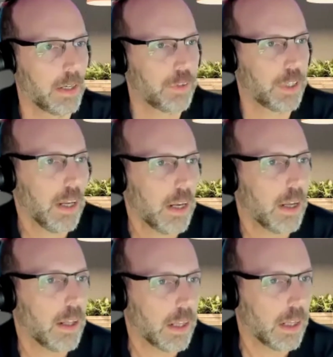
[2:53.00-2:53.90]
for that.
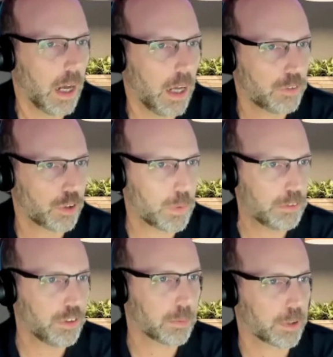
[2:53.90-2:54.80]
So
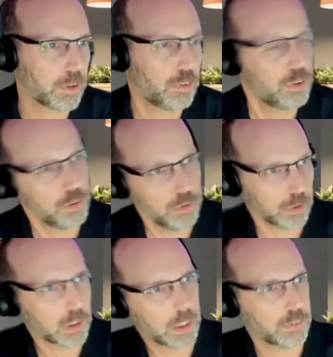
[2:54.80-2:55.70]
question number 2,
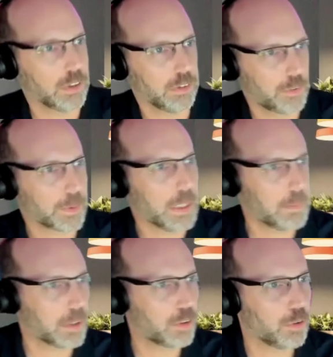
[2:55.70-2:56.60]
or I guess 3,
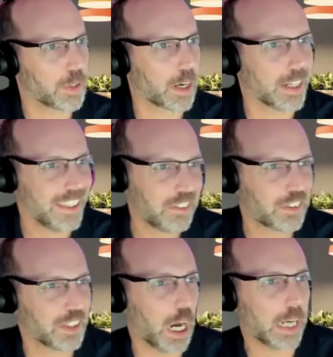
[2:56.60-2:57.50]
but 2 on our list.
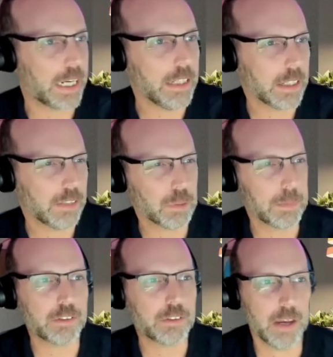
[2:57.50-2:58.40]
Can you give some
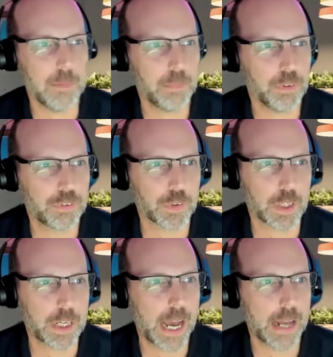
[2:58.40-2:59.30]
examples for the
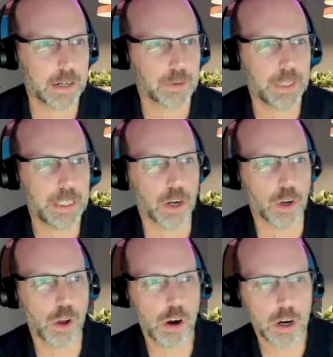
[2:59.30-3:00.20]
category
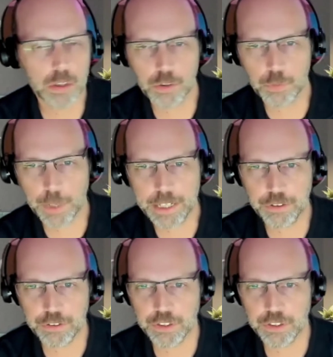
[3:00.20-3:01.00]
logon duration